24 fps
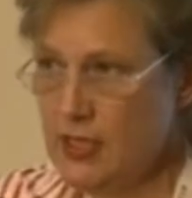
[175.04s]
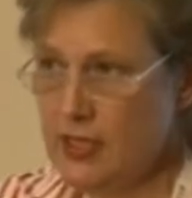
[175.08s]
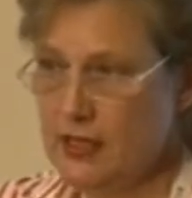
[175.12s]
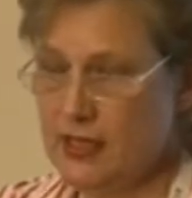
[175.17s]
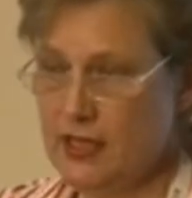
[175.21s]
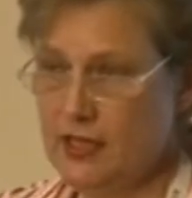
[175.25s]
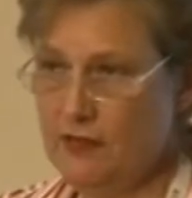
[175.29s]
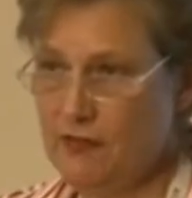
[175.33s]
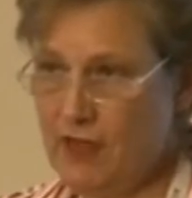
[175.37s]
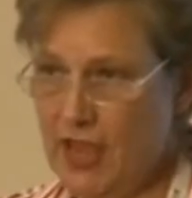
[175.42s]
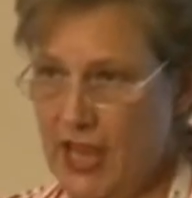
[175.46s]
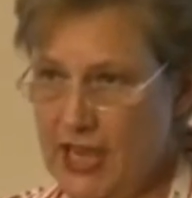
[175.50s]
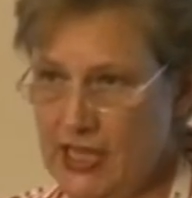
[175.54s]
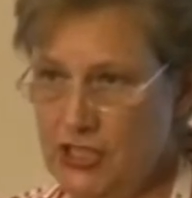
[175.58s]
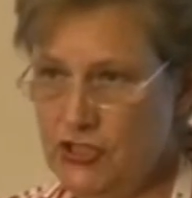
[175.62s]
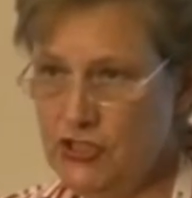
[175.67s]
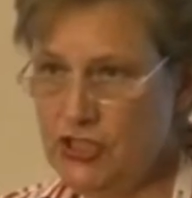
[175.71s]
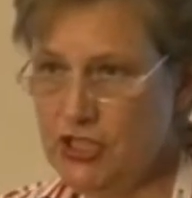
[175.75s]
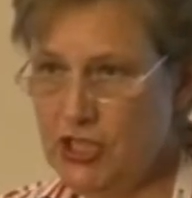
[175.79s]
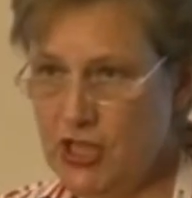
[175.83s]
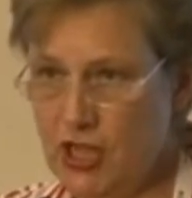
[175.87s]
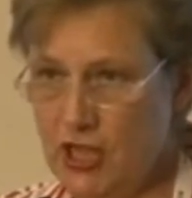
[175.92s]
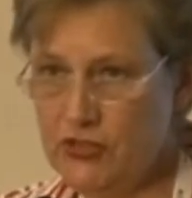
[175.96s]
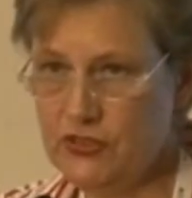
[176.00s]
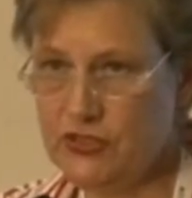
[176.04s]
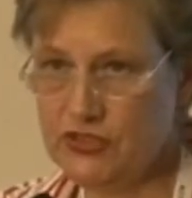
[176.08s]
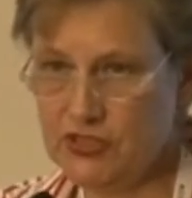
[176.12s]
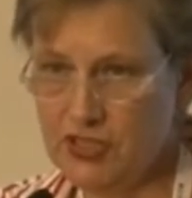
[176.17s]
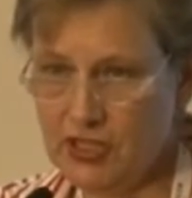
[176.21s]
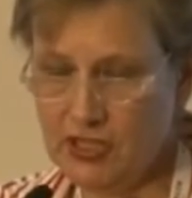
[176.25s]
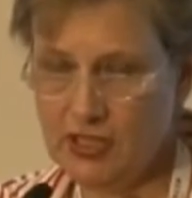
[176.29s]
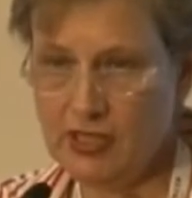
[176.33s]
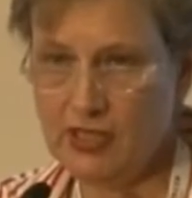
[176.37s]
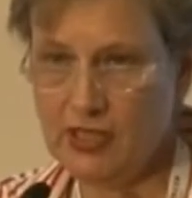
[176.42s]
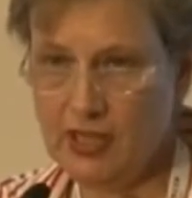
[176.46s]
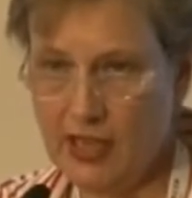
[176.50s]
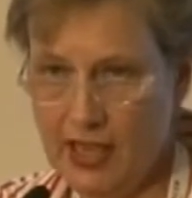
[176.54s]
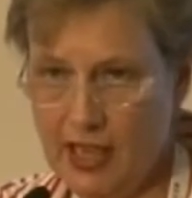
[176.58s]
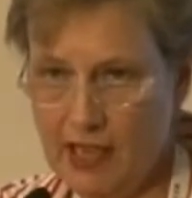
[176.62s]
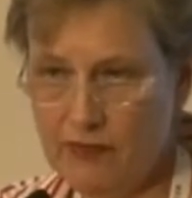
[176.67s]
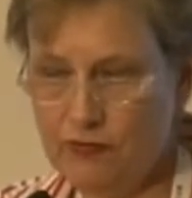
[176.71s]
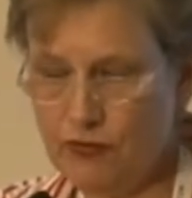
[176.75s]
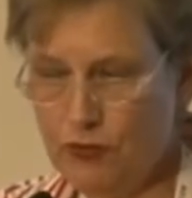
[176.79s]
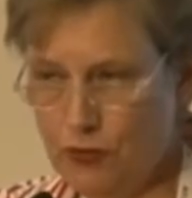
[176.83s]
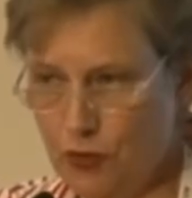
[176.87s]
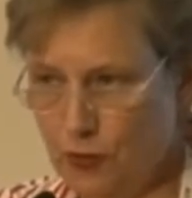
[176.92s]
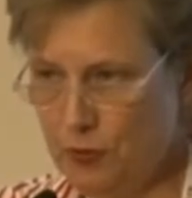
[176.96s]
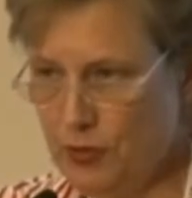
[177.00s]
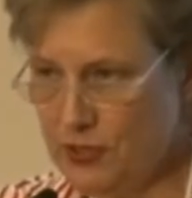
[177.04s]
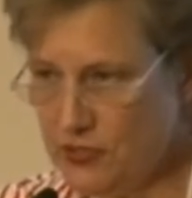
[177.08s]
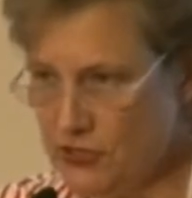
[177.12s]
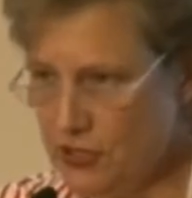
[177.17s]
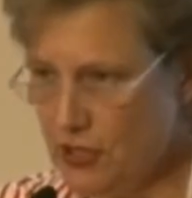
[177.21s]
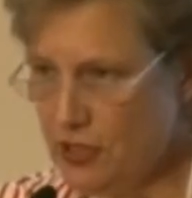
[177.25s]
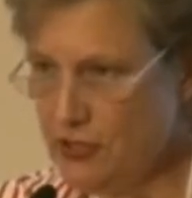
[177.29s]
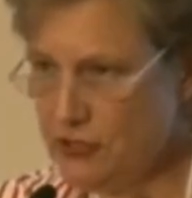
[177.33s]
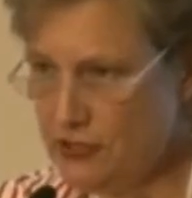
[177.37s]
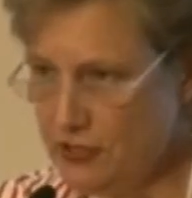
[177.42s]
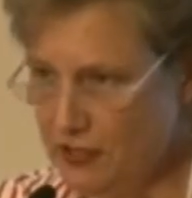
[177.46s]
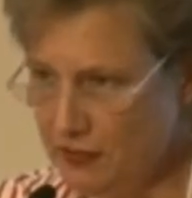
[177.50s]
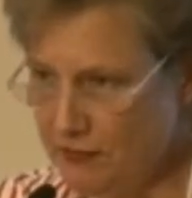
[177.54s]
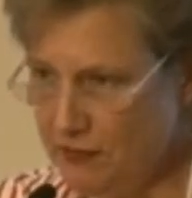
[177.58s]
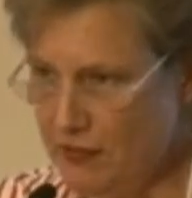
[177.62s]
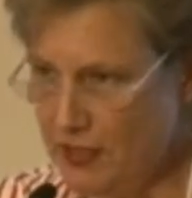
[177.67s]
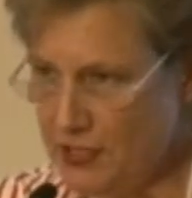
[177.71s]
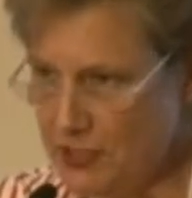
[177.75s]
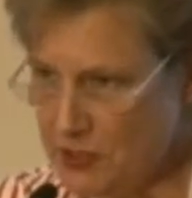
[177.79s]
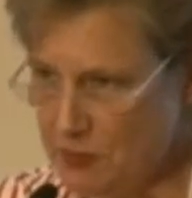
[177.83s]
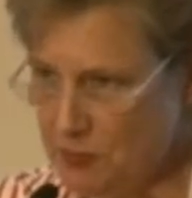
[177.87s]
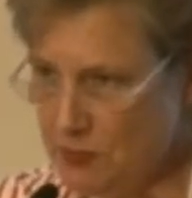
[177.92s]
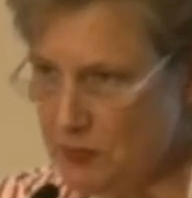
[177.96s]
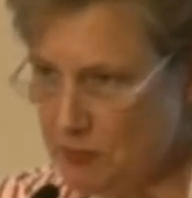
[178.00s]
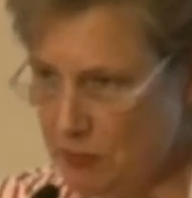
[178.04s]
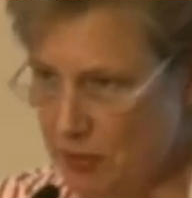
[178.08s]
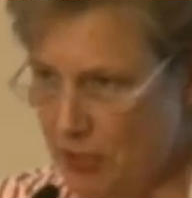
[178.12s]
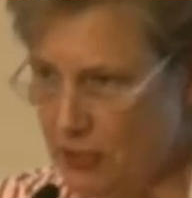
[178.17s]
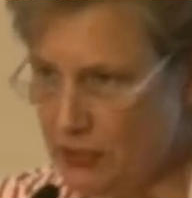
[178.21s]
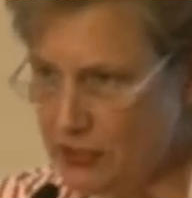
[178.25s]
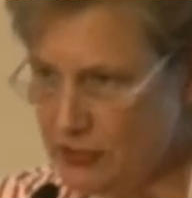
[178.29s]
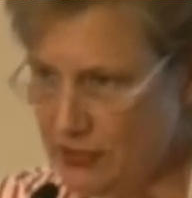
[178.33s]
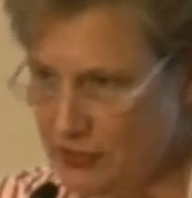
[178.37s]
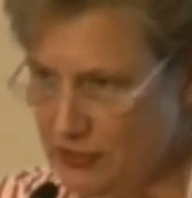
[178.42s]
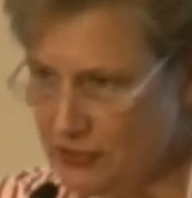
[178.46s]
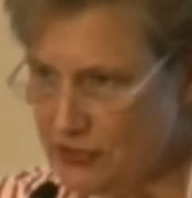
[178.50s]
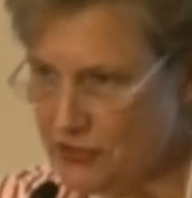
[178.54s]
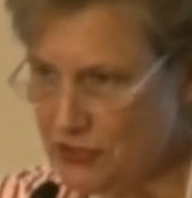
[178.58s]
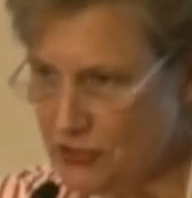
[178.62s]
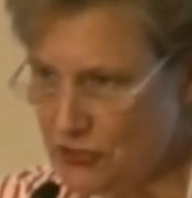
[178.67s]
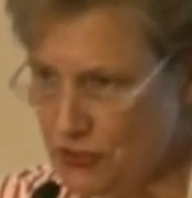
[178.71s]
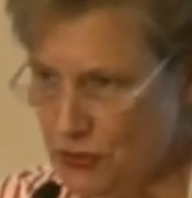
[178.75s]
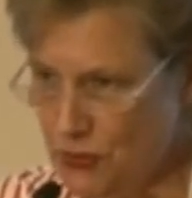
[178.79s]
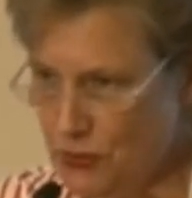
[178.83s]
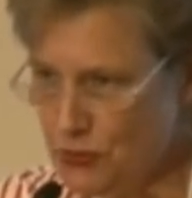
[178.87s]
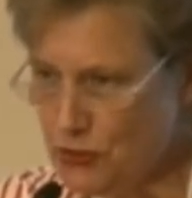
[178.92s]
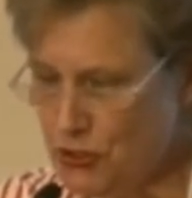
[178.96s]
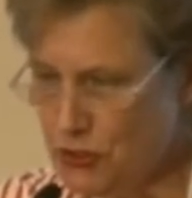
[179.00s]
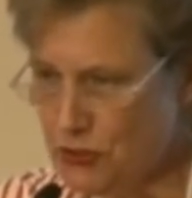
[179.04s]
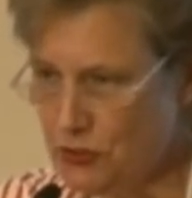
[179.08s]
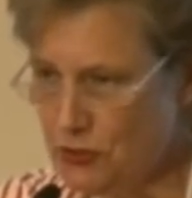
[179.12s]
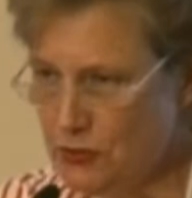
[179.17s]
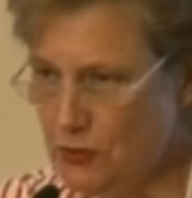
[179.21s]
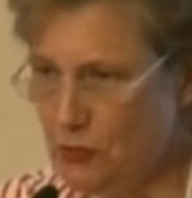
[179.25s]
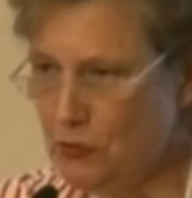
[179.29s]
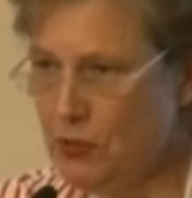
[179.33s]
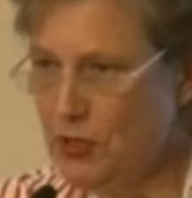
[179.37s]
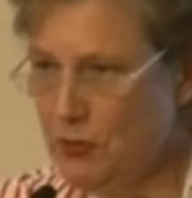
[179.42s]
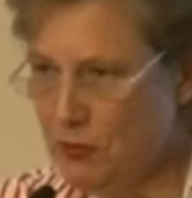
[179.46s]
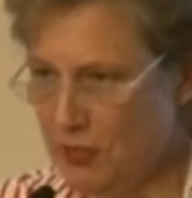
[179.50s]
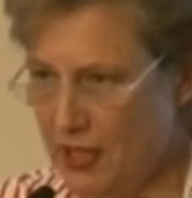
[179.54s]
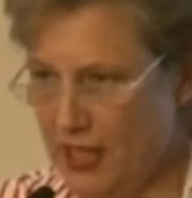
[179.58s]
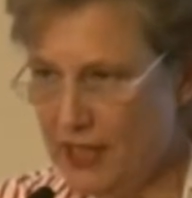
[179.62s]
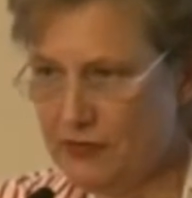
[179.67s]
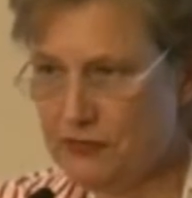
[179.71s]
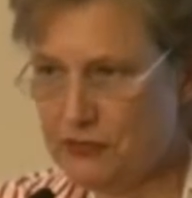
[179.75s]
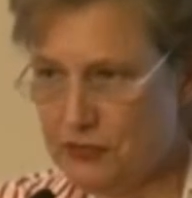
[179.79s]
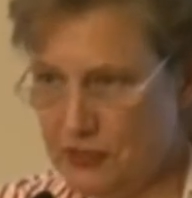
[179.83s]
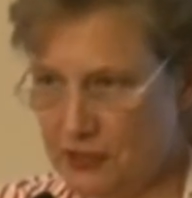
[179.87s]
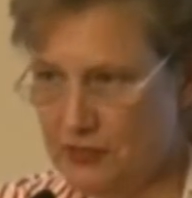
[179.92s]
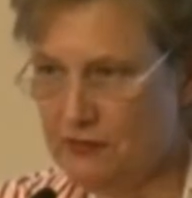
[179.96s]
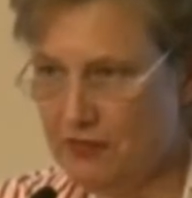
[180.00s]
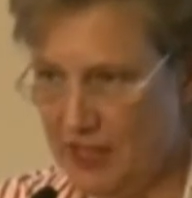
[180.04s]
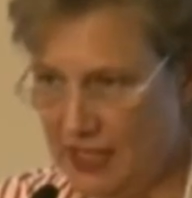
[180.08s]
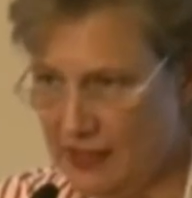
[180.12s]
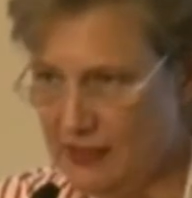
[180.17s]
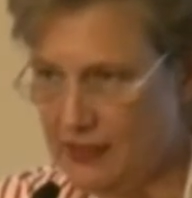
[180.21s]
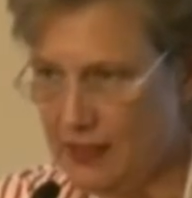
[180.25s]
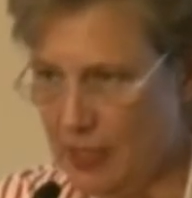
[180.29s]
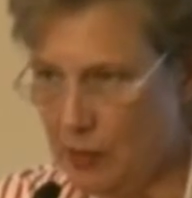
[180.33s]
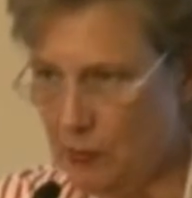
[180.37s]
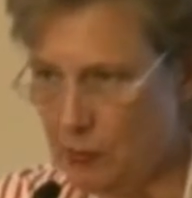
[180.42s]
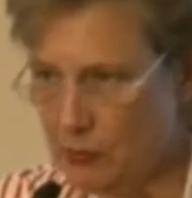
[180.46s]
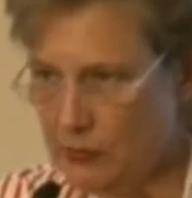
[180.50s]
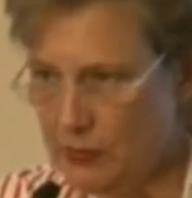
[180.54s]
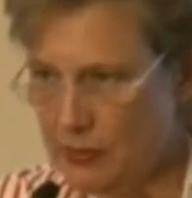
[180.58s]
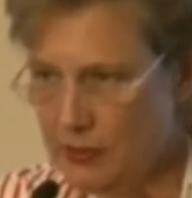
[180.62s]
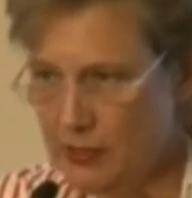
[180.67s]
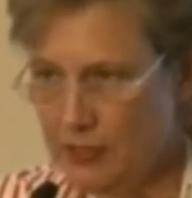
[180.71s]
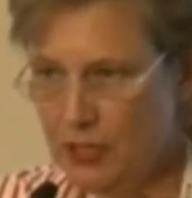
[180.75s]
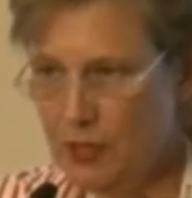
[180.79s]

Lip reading: that if NGOs didn't have corporate social investment partners to talk to, we would have to invent them,